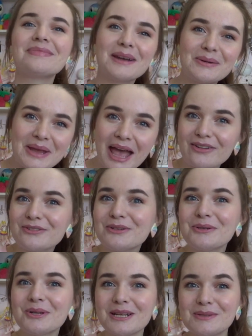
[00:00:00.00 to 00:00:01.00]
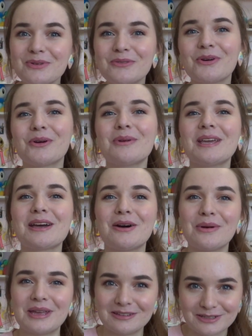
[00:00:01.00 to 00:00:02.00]
we have to address before we
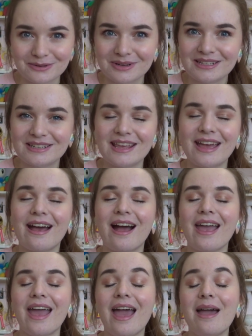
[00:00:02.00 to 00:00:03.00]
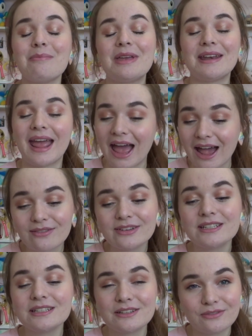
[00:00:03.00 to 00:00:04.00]
go into it that I am an
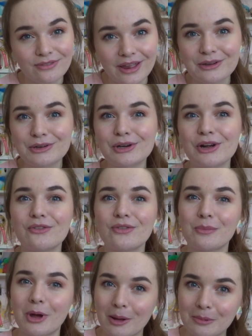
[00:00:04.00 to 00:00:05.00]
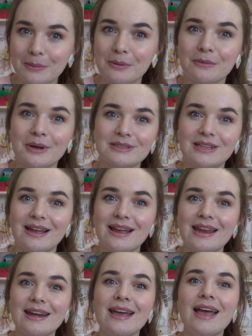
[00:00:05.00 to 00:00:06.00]
avid defender of the pop-up parade
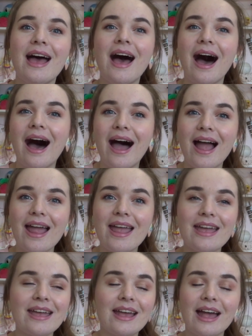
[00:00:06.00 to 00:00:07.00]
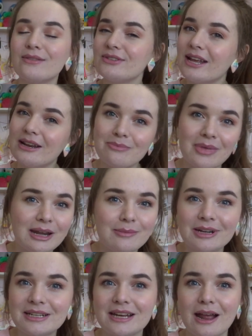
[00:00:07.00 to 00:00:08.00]
line. I have said it
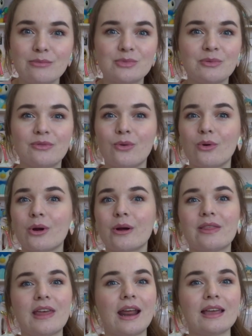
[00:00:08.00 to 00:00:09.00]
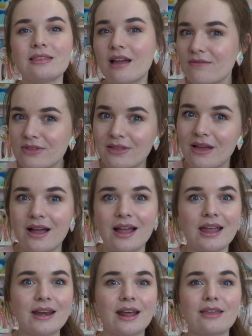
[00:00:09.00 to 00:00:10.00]
many times before that I love the
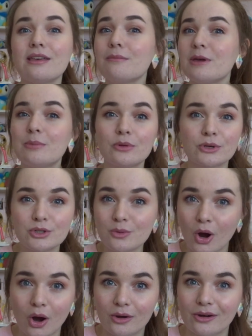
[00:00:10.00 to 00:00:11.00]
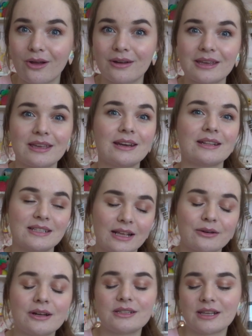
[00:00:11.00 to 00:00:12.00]
line. I think people are too hard on it,
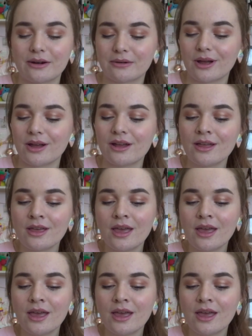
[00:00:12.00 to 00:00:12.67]
etc, etc.